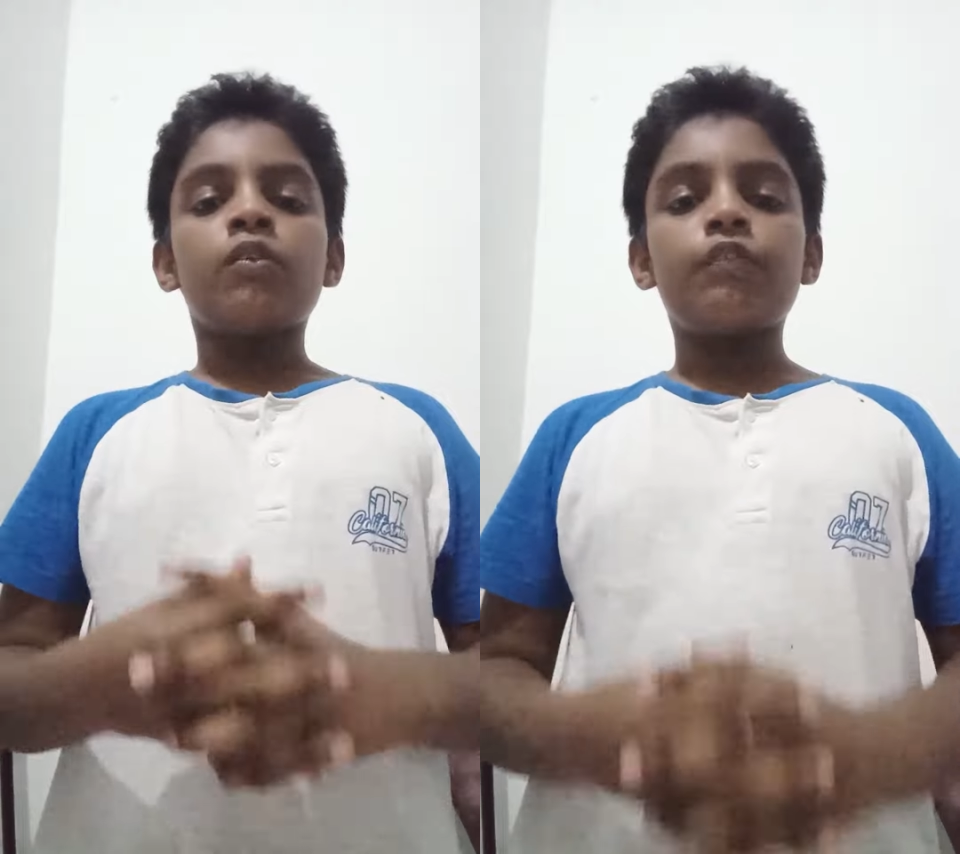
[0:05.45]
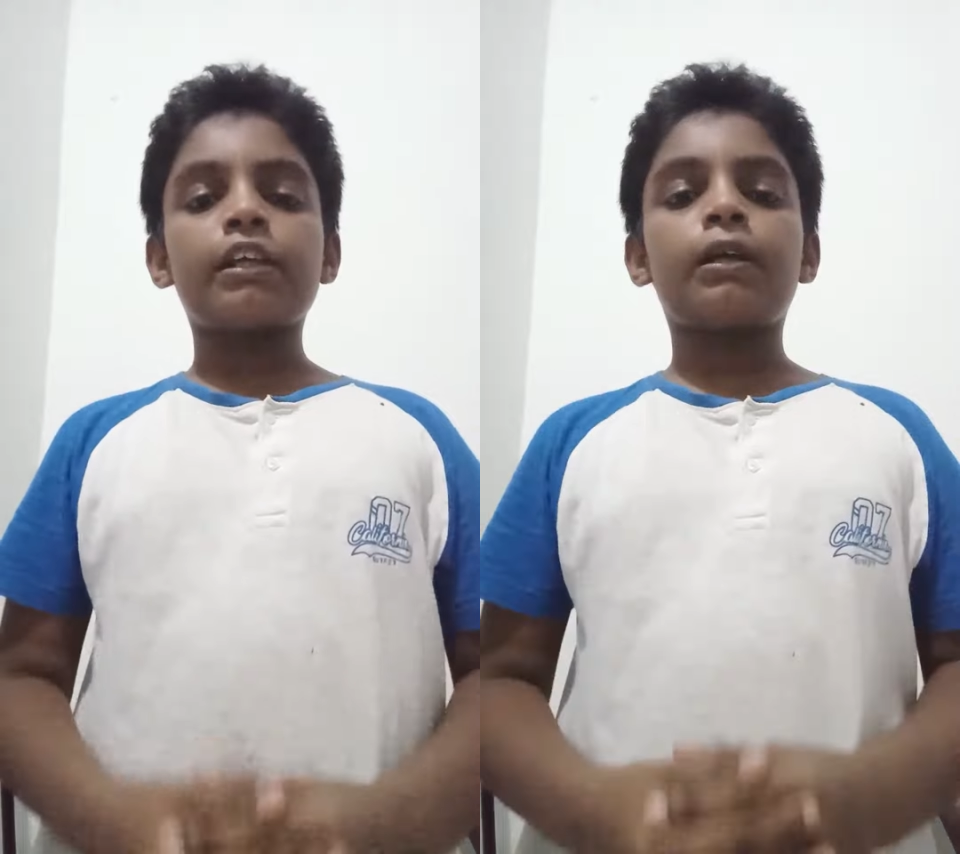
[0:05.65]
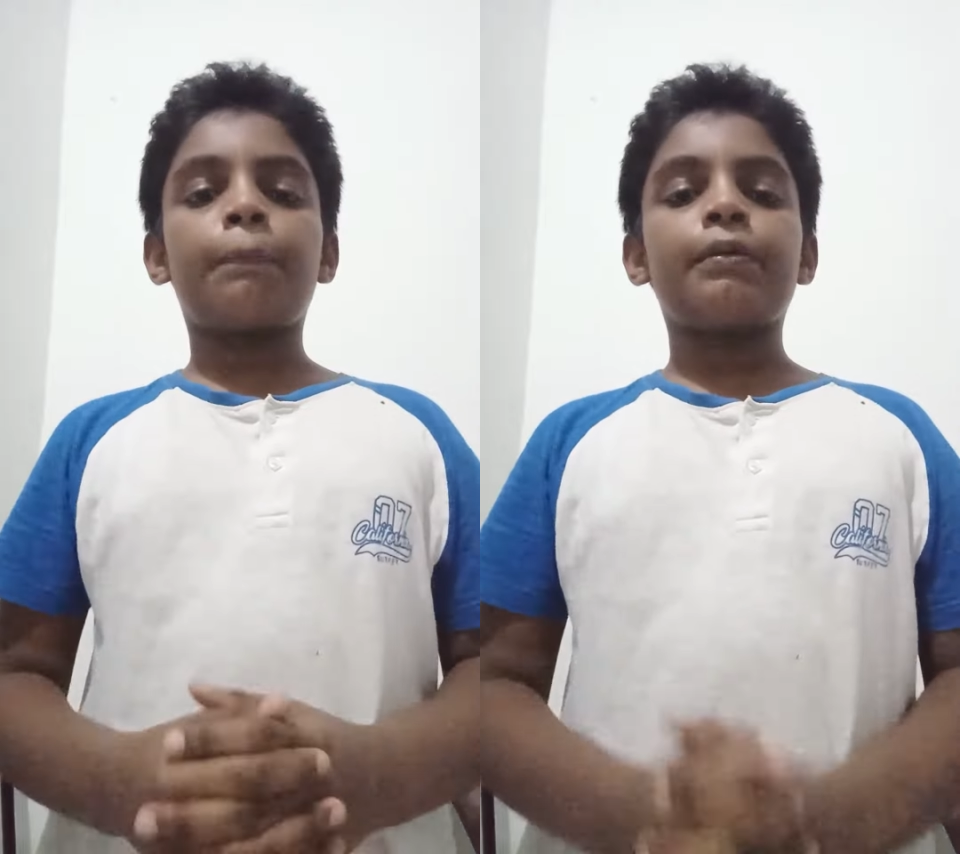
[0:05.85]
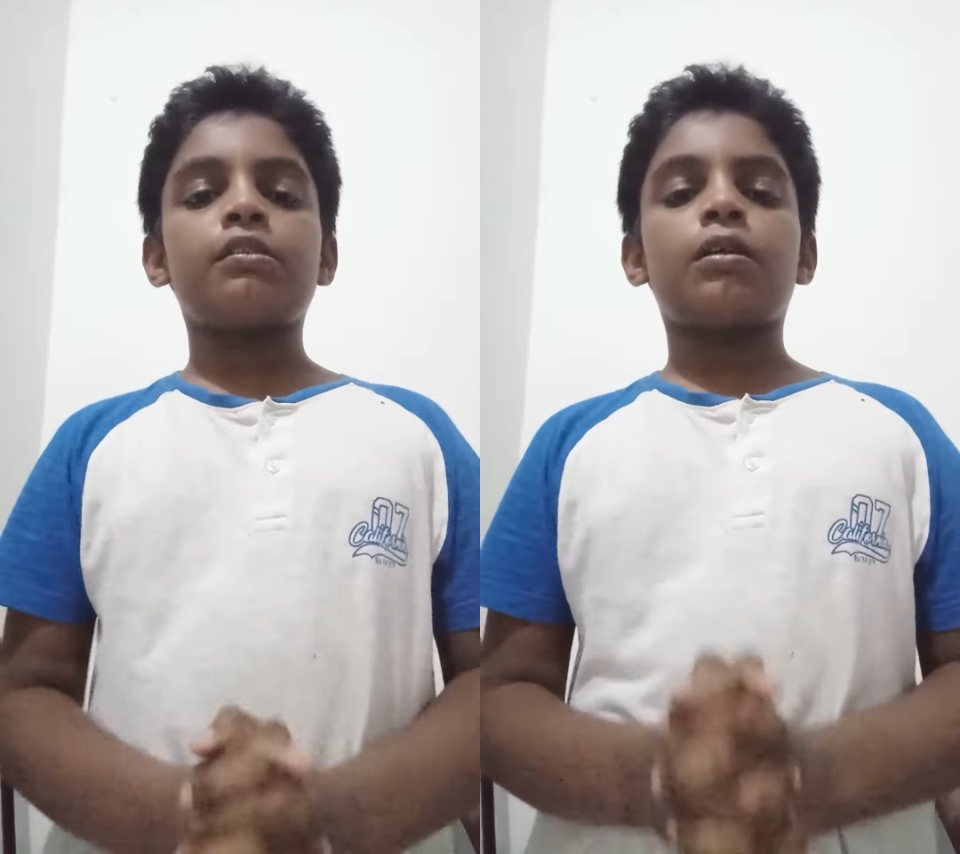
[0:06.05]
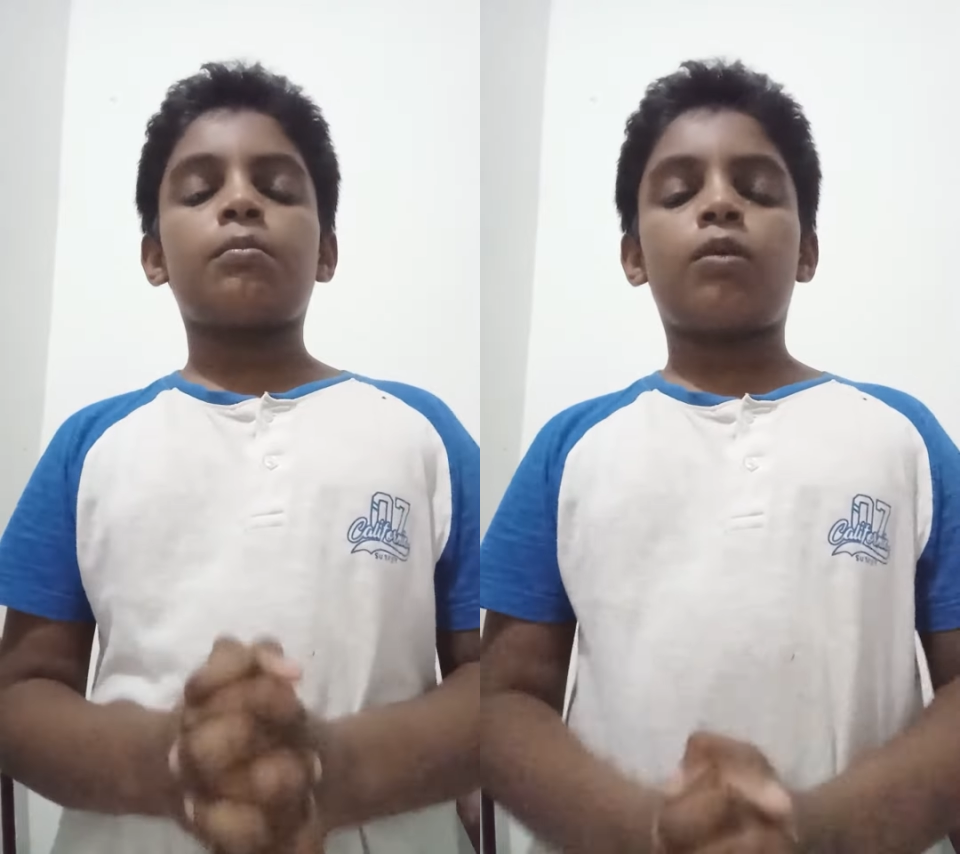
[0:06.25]
Wake up
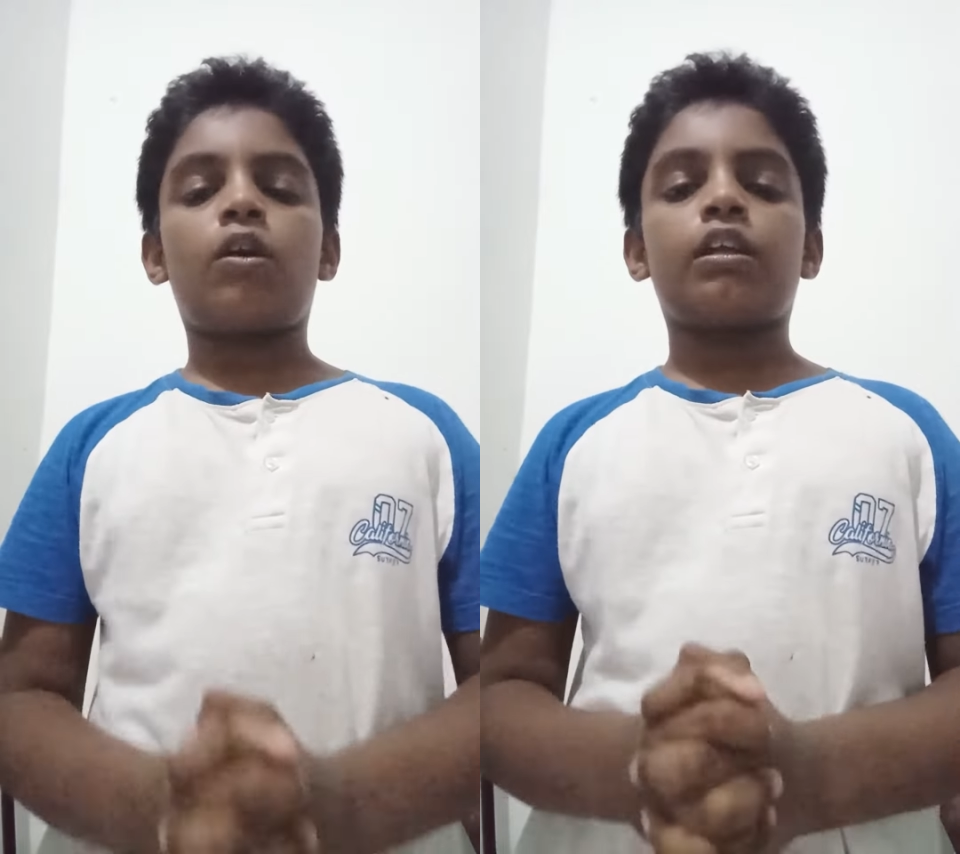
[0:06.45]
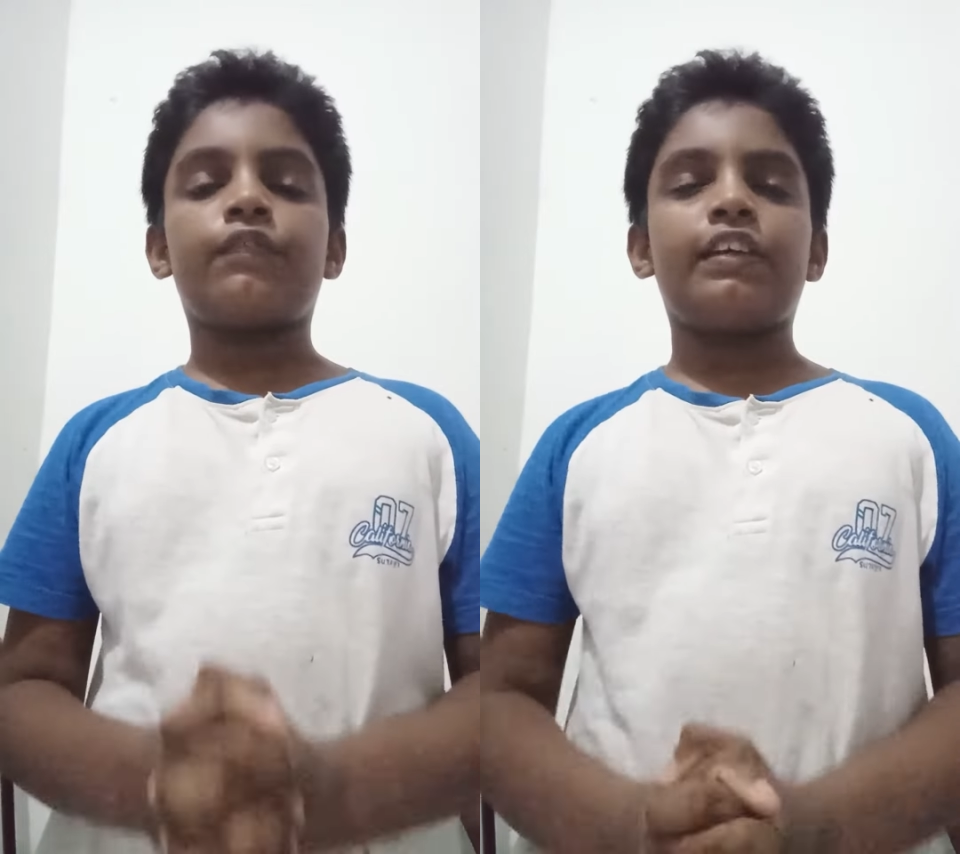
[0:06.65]
in the morning